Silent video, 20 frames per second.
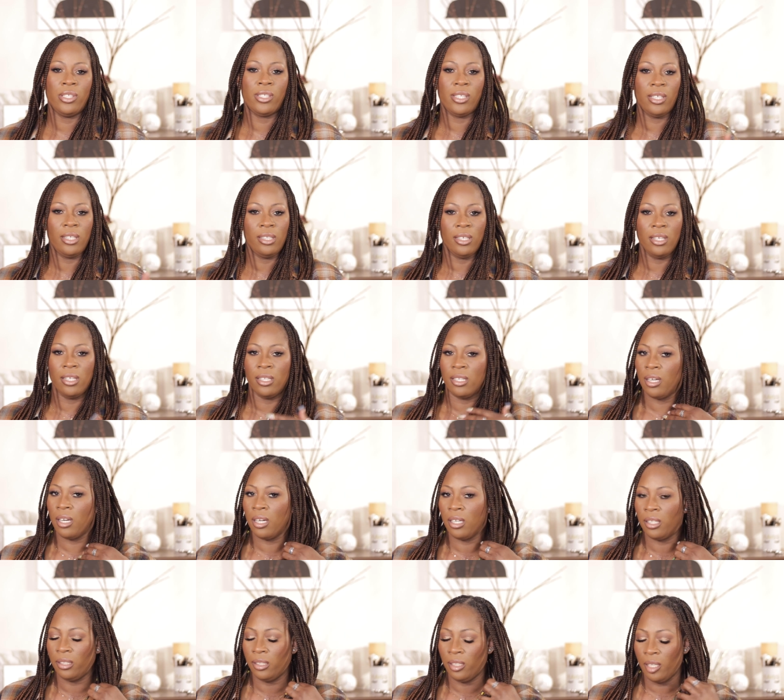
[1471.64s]
still in
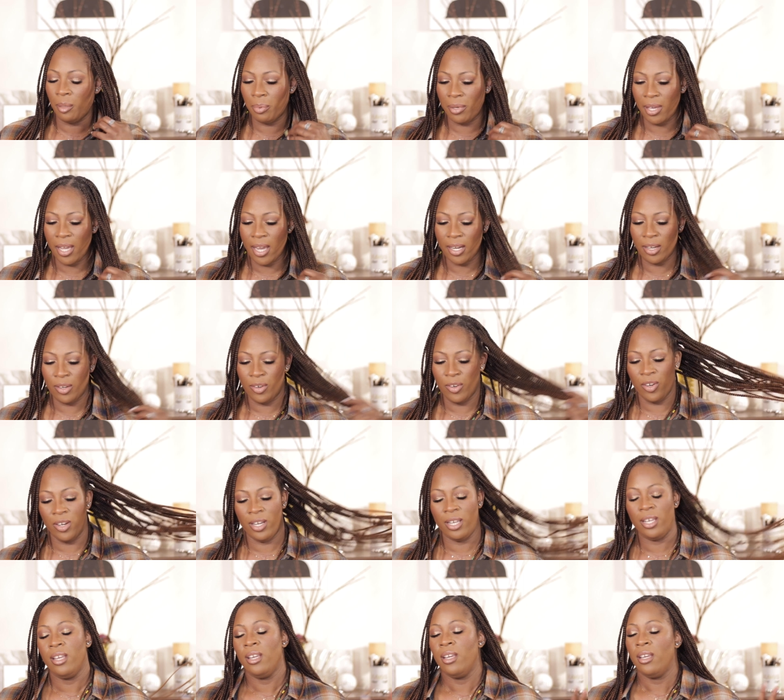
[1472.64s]
our lip
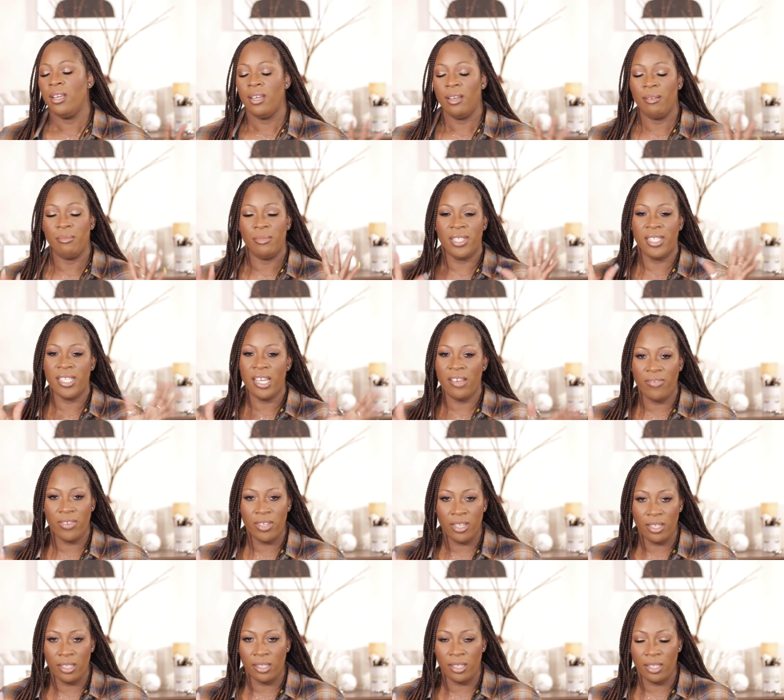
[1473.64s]
category,
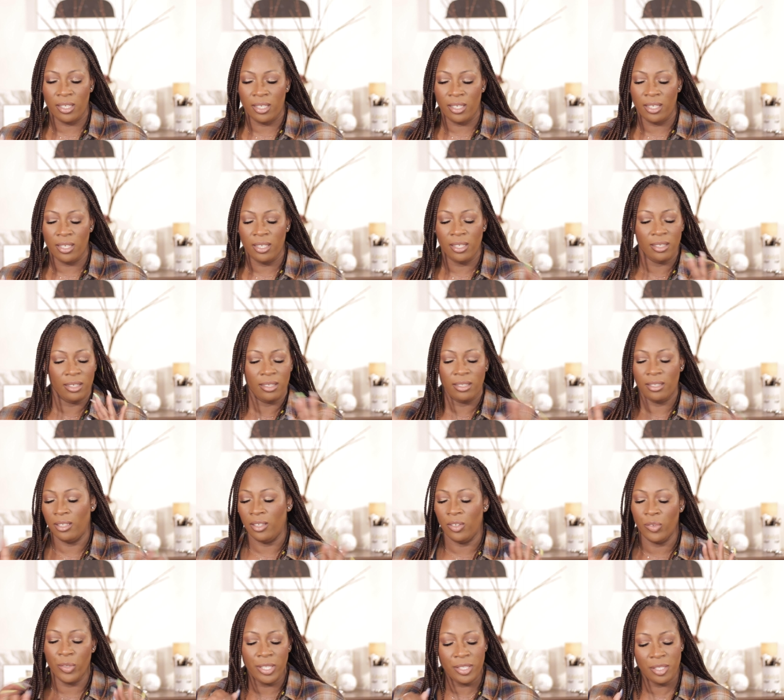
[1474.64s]
definitely
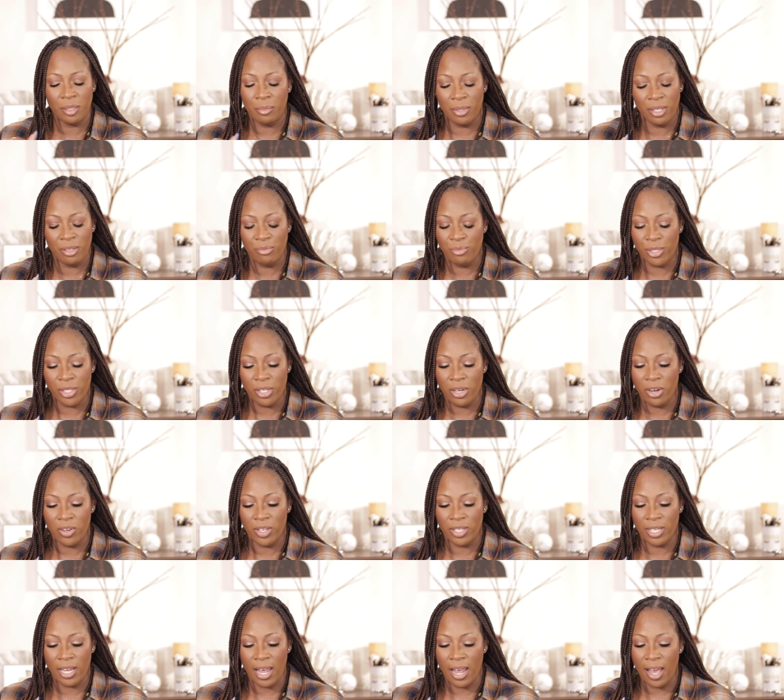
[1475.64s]
going to be
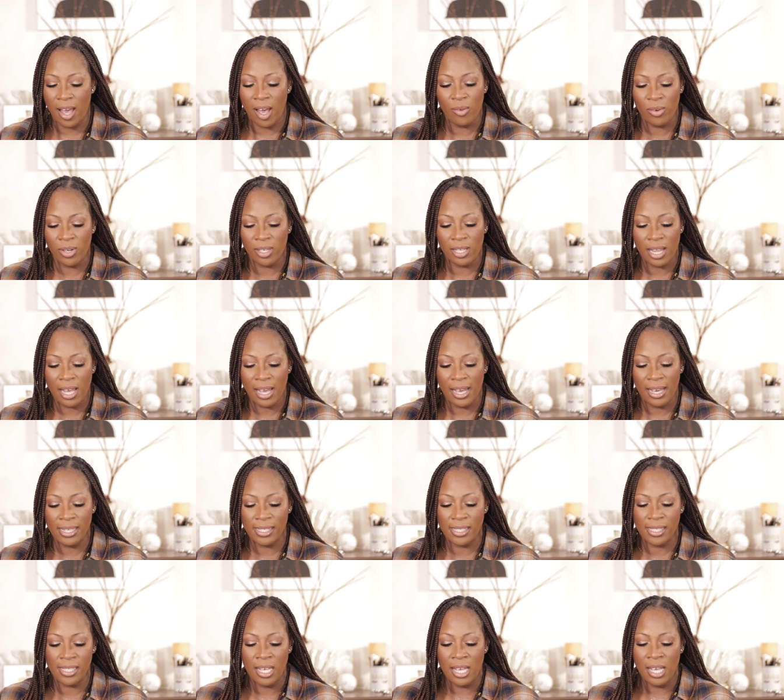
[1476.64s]
returning that
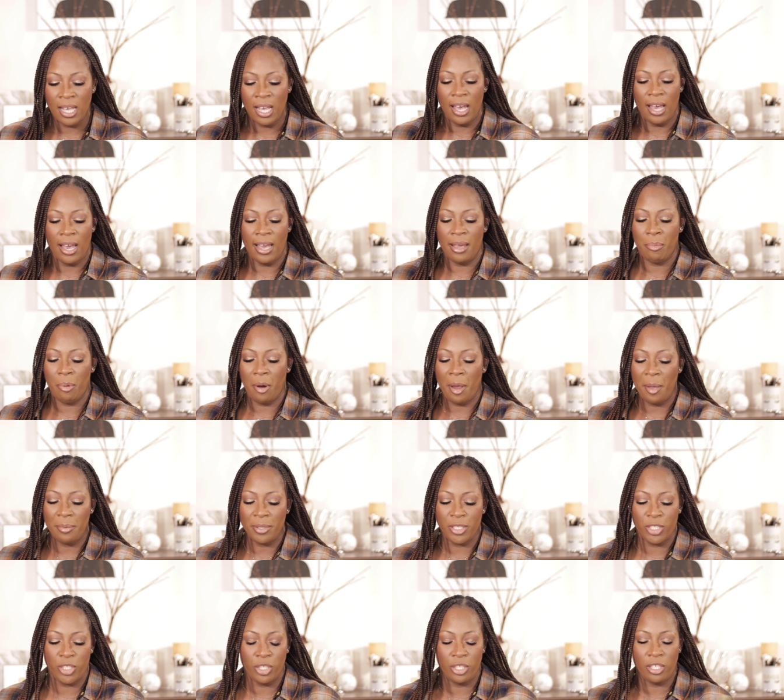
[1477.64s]
hourglass I
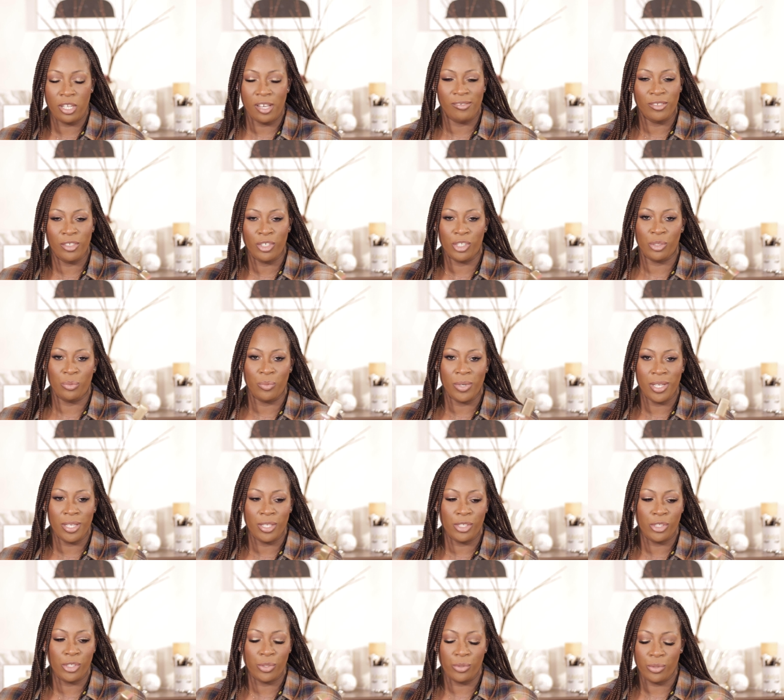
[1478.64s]
probably should have just went
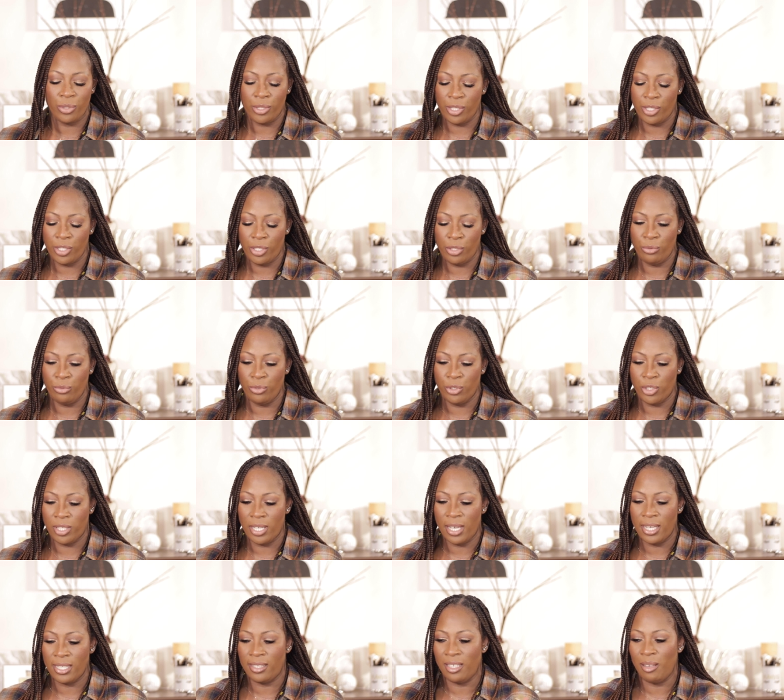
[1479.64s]
in stores to
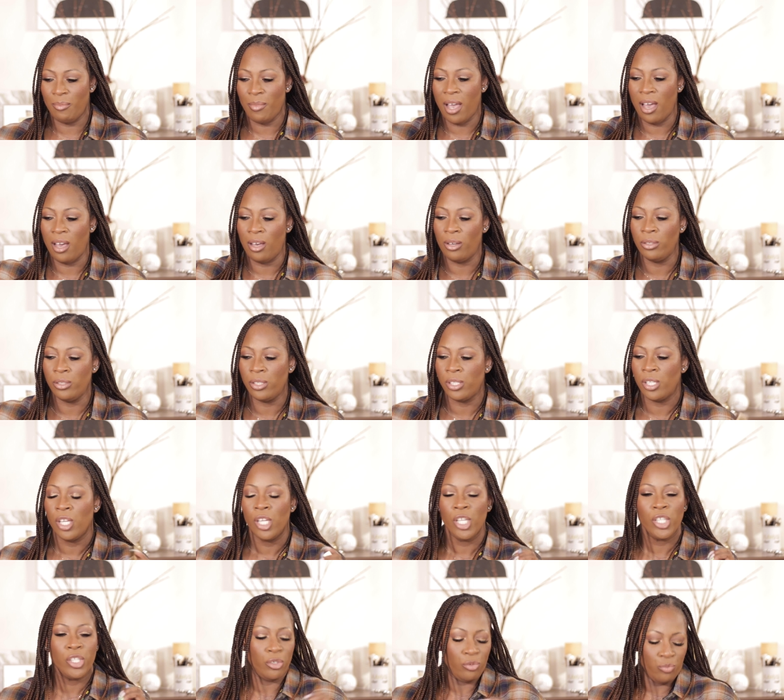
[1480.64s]
test them out
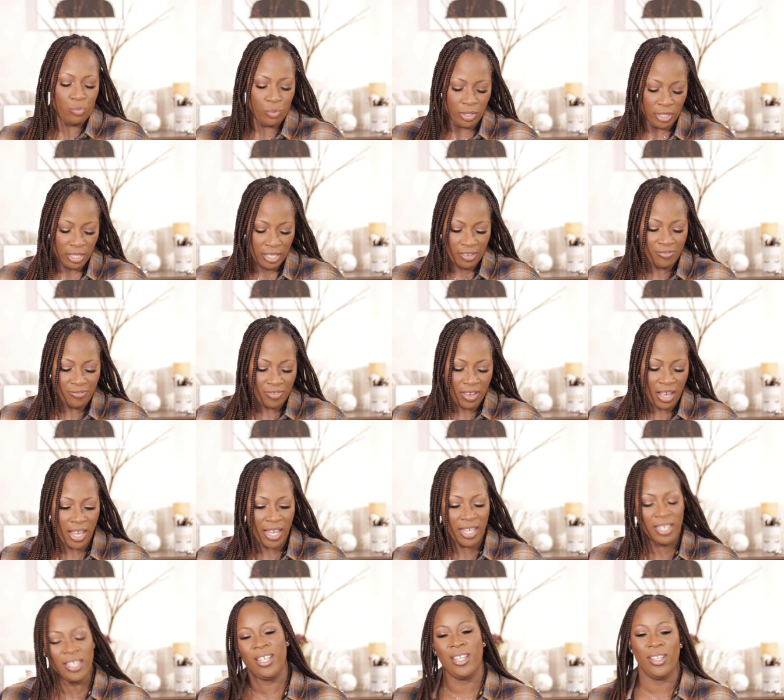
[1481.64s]
to really
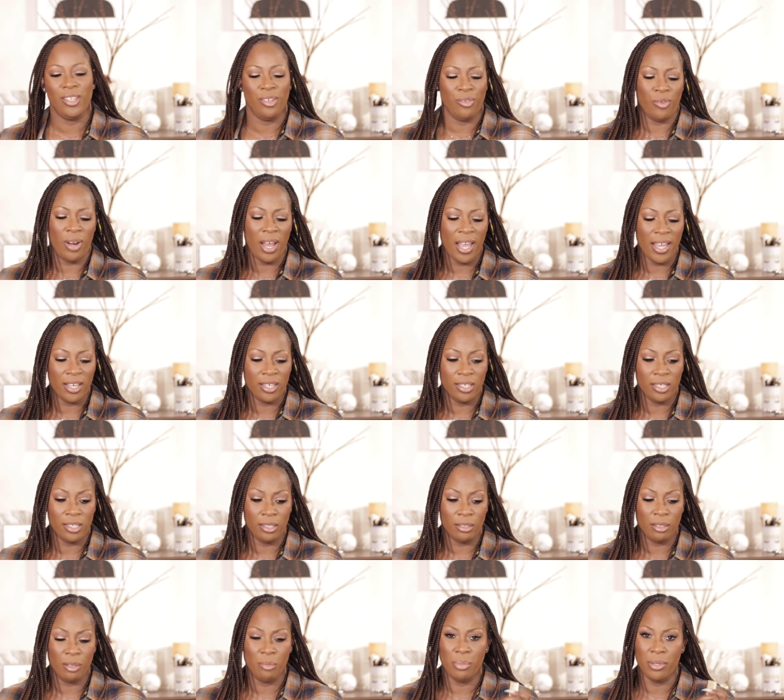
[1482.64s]
find the right
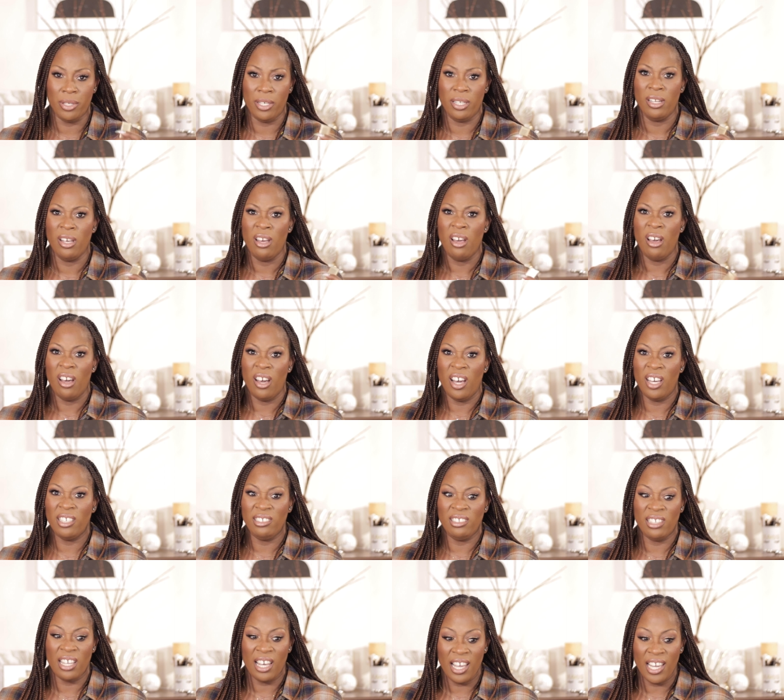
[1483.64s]
color, but
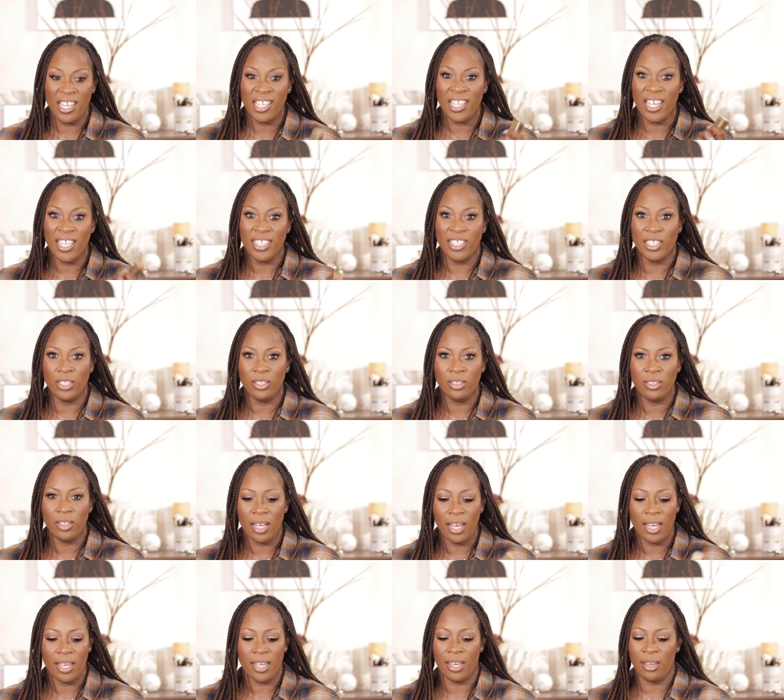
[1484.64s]
online it looked
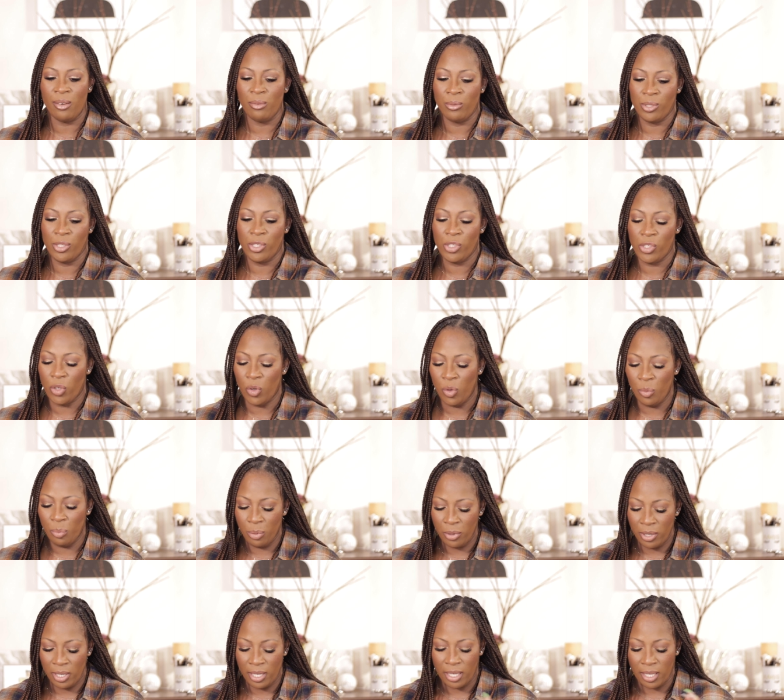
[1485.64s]
like it was so
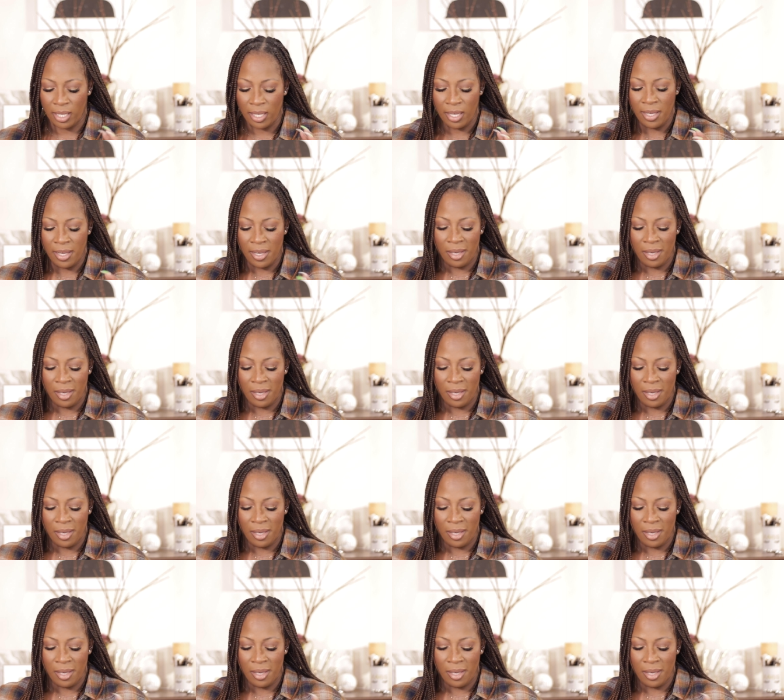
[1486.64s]
pretty.